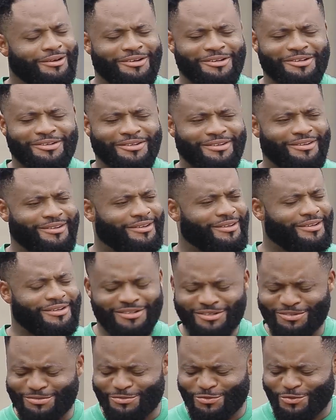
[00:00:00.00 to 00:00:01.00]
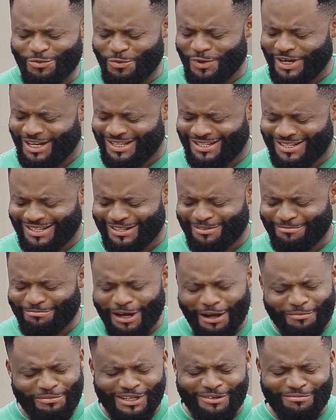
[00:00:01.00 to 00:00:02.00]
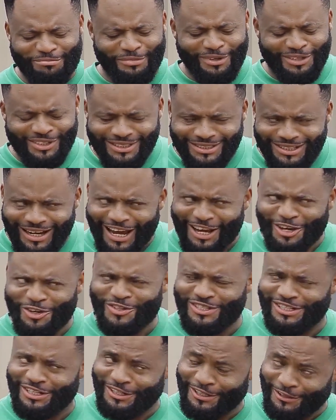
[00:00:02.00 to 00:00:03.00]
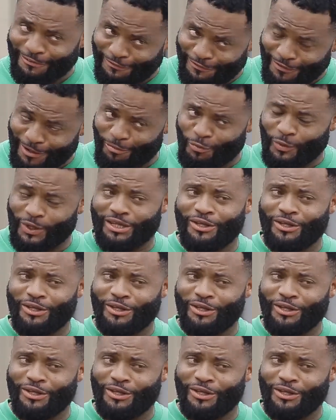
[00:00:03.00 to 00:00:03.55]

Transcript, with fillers: So no worry. Wait. I mean, must I use the uniform